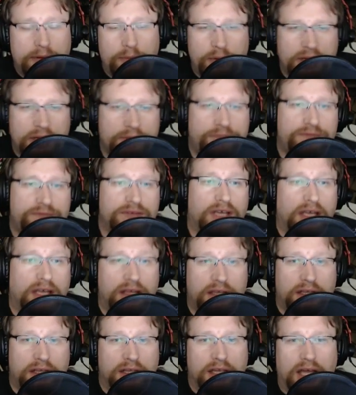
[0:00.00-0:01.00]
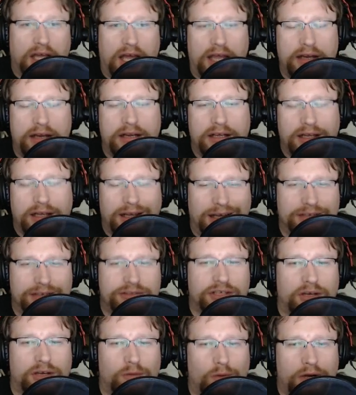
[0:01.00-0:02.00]
I mean,
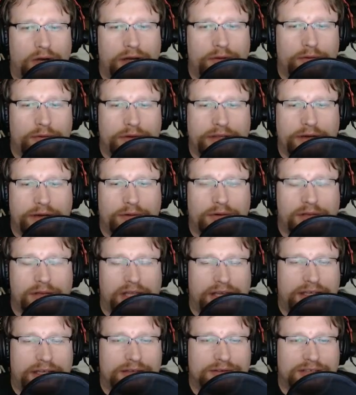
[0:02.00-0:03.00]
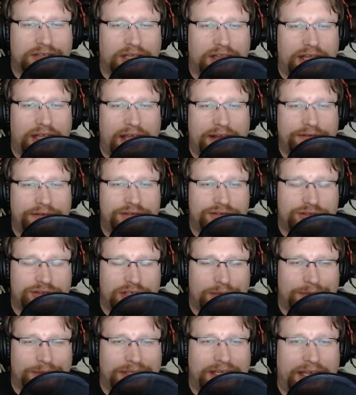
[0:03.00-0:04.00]
I saw one where they were like, it was a live
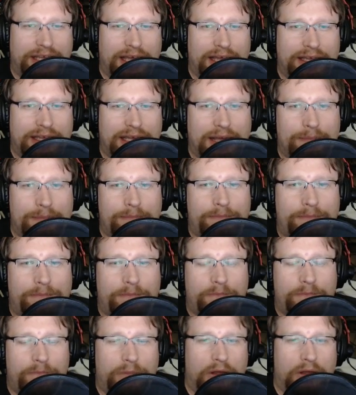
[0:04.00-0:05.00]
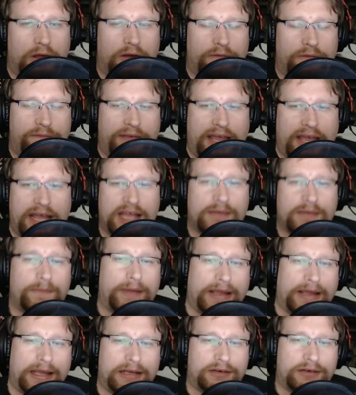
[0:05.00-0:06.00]
stream and the guy got
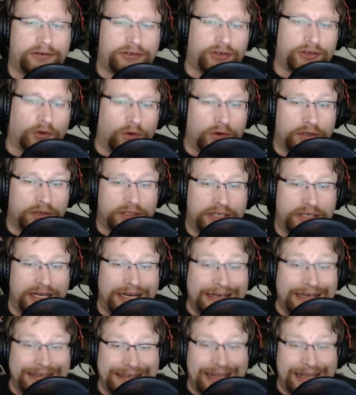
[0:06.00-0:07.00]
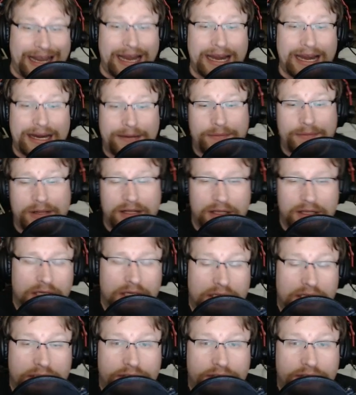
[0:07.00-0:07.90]
VAC banned during a